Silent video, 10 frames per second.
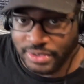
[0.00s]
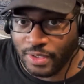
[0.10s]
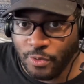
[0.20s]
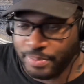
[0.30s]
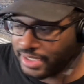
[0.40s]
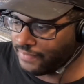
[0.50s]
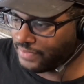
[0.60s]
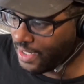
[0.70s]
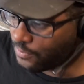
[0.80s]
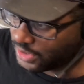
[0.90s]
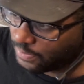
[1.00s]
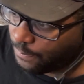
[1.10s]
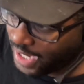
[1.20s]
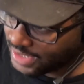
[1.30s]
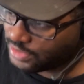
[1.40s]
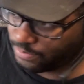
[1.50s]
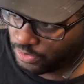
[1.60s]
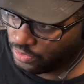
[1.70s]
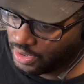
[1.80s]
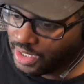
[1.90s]
dope if that was
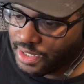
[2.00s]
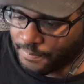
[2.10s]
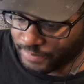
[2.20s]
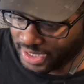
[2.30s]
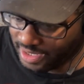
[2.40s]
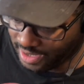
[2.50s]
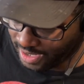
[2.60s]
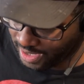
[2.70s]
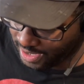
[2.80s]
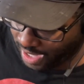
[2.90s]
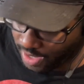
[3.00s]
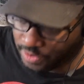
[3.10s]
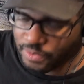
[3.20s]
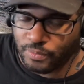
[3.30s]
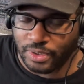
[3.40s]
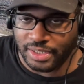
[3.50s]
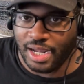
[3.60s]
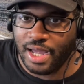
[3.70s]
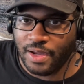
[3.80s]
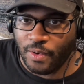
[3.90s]
possible, but I would
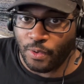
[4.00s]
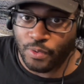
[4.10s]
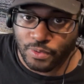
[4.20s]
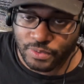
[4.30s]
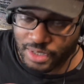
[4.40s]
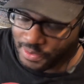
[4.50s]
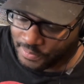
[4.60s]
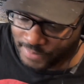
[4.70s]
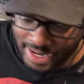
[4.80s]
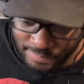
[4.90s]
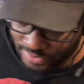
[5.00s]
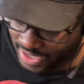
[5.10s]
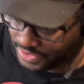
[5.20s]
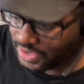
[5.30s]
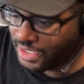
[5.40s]
not hold my breath.